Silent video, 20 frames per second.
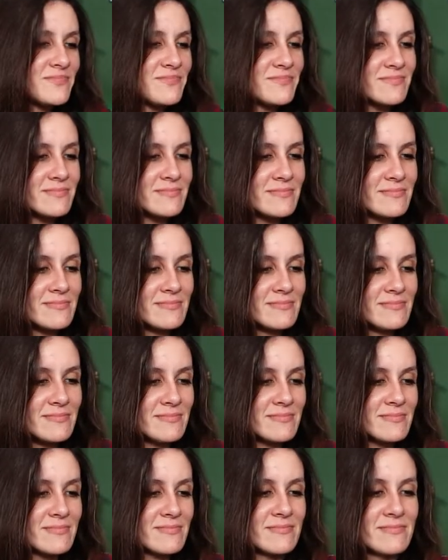
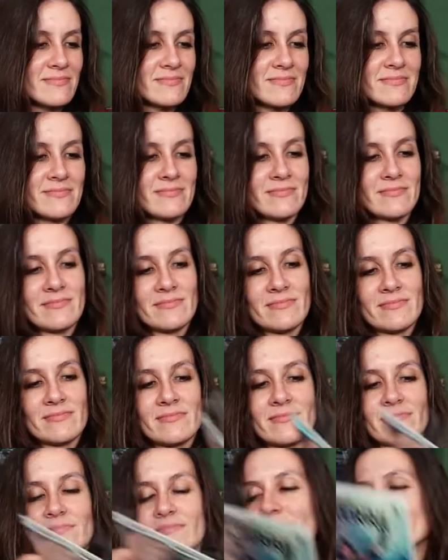
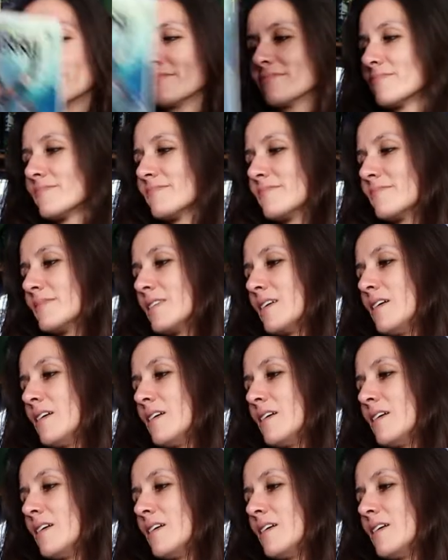(not speaking)